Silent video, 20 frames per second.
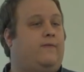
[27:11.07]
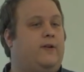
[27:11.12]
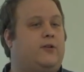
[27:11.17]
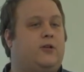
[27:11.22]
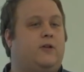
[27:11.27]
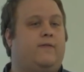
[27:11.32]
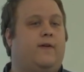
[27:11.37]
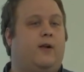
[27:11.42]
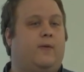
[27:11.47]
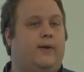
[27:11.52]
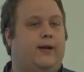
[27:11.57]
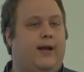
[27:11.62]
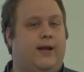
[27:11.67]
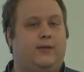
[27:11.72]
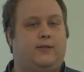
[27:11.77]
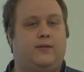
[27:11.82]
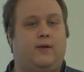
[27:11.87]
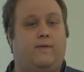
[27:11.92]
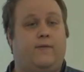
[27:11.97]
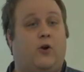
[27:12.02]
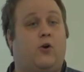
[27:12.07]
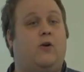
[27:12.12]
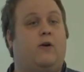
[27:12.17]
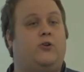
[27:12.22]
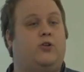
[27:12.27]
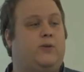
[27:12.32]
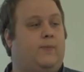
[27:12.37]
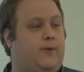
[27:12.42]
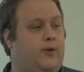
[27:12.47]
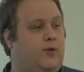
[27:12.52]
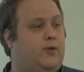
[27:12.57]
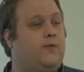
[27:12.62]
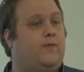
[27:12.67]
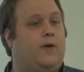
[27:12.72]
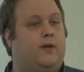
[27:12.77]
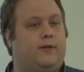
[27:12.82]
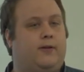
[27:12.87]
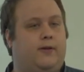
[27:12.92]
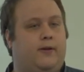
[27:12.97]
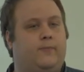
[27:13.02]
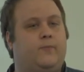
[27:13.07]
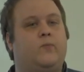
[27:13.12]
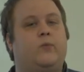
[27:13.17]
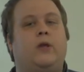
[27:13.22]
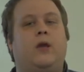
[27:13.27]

feature development as of the current GPUs of Volta.